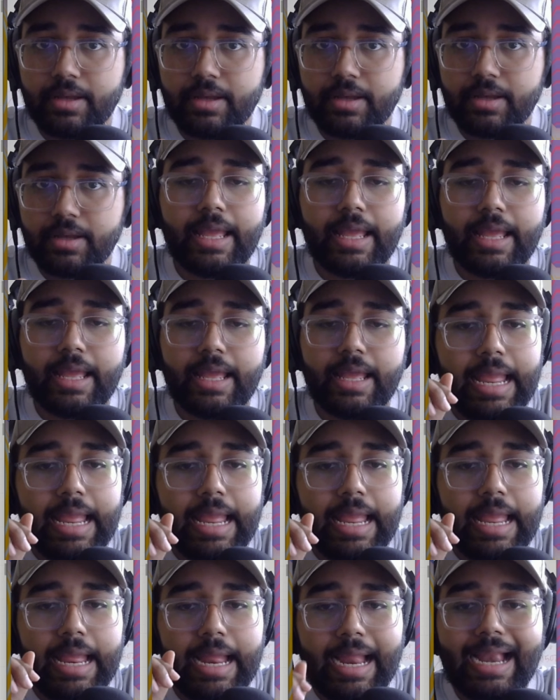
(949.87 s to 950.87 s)
right?
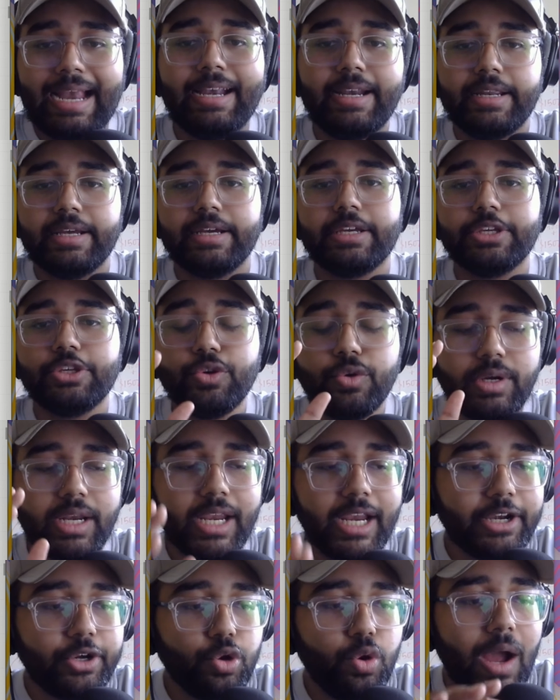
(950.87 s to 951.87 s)
And you
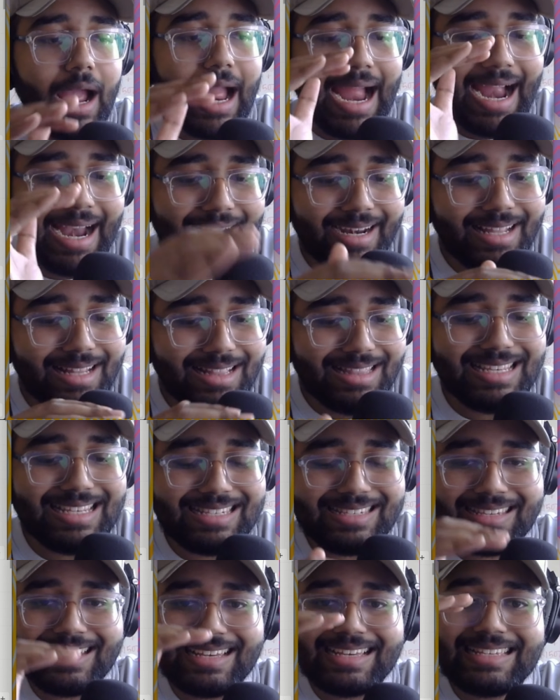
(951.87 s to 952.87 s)
need to handle
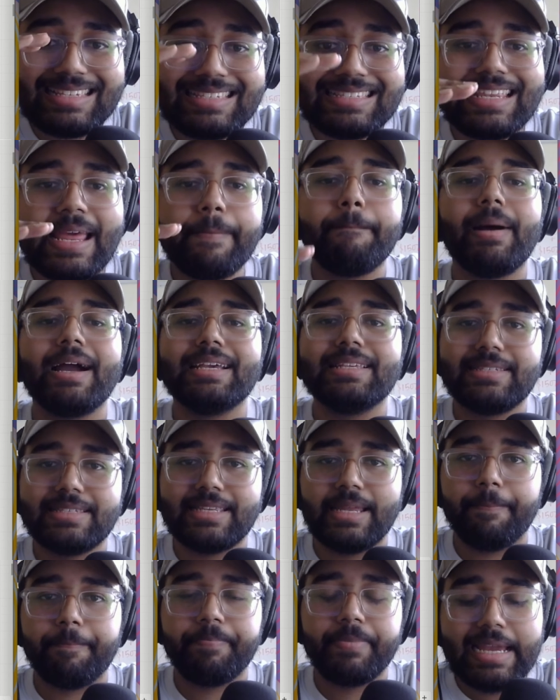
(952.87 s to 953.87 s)
this step by
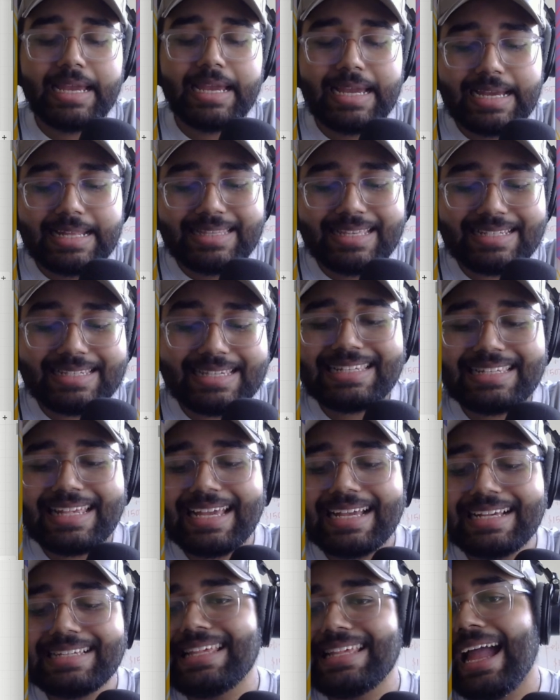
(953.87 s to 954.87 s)
step. This is
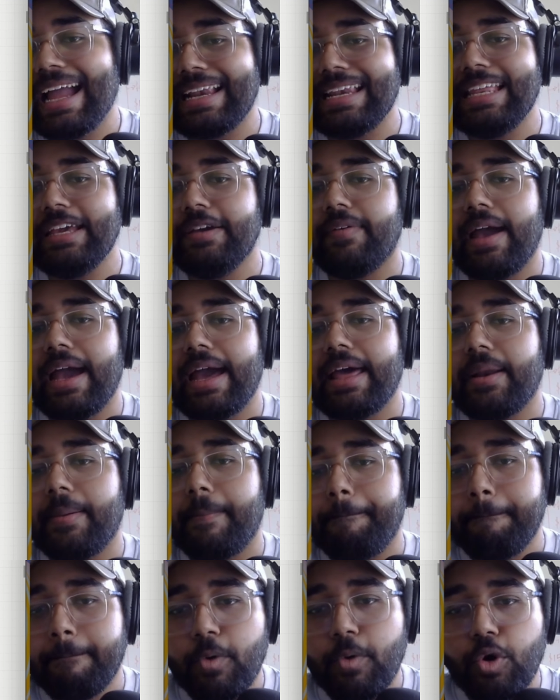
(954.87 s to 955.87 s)
exactly where
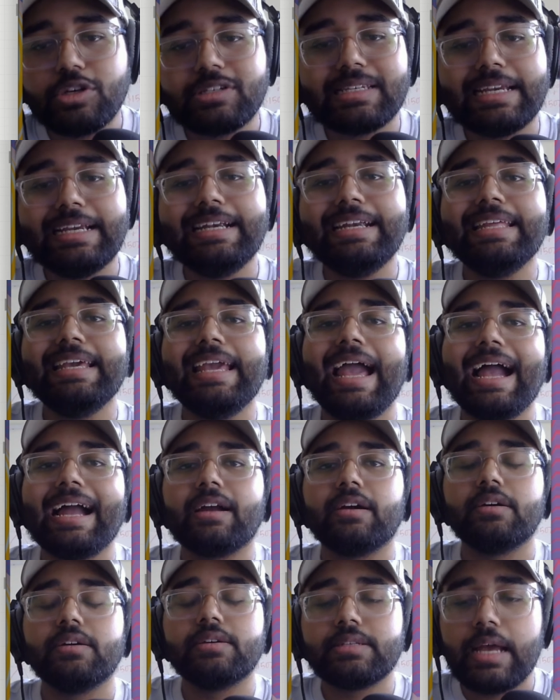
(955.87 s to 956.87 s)
most indie
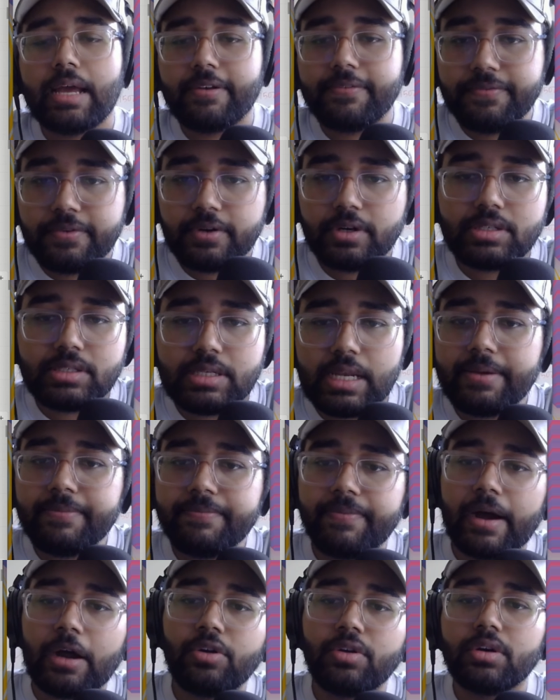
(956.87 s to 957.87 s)
hackers and first time
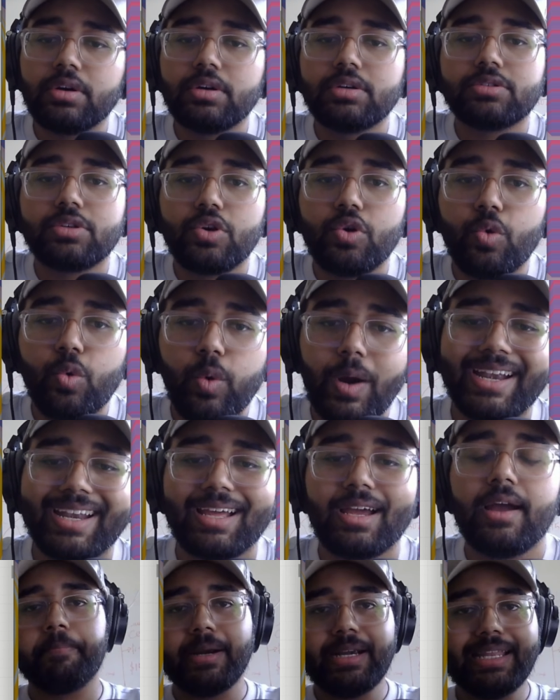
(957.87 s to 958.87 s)
founders
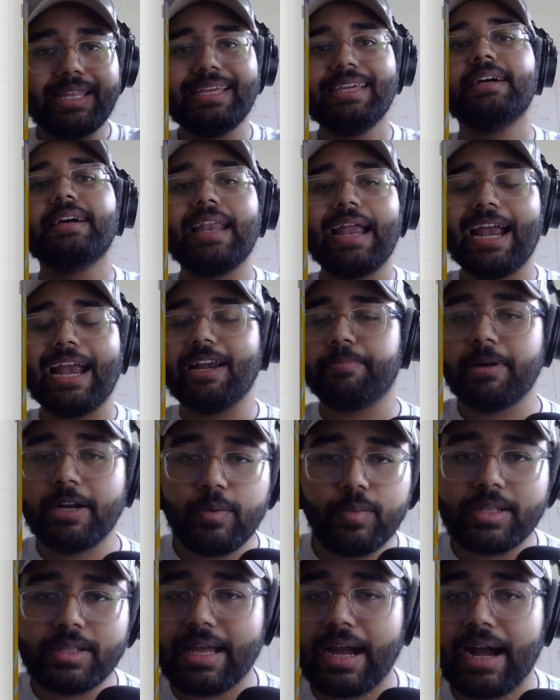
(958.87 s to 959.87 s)
quit. But here at Build with